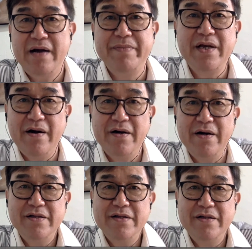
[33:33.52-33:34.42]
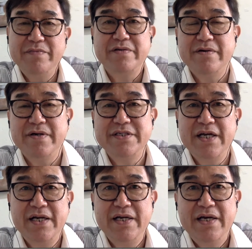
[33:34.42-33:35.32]
coming on, because
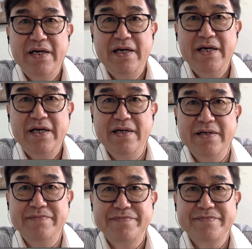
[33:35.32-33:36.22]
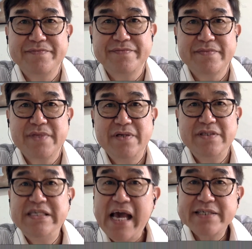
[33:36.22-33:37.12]

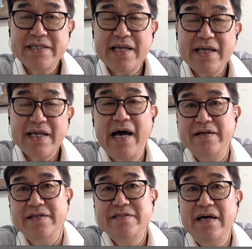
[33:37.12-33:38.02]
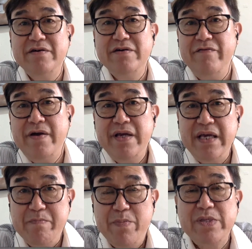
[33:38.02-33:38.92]
CSR is now a
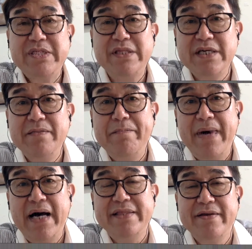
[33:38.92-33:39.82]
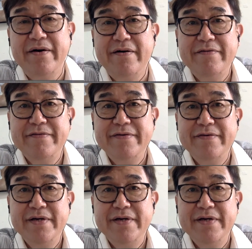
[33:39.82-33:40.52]
very important part of